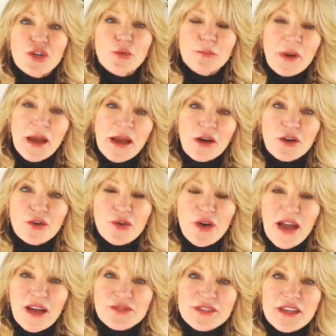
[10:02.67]
Your
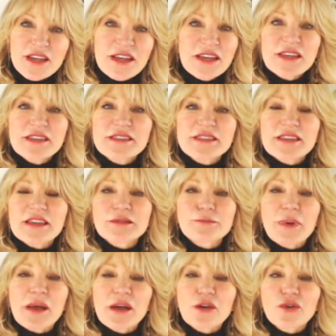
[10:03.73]
paragraphs. He says
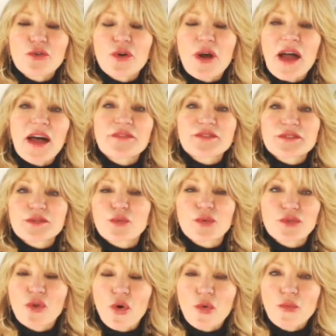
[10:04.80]
paragraphs
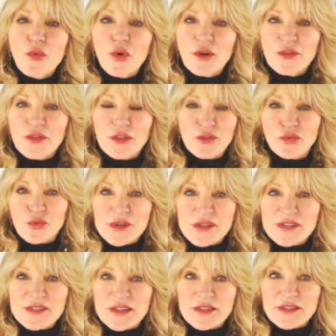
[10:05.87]
with no more than 3
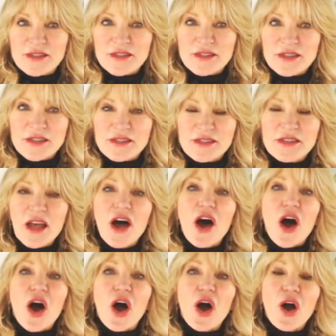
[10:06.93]
sentences
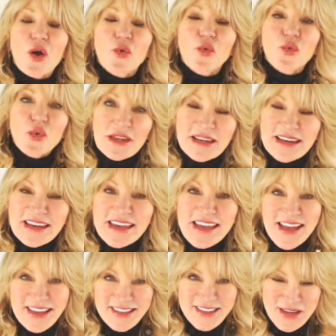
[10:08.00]
are really
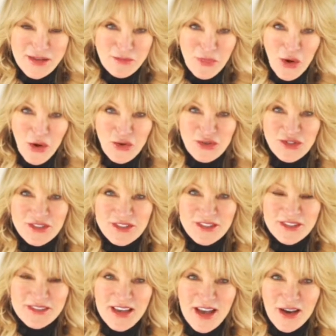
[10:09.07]
the most
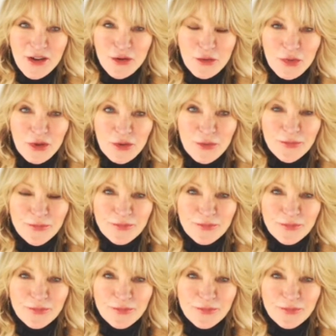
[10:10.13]
desirable.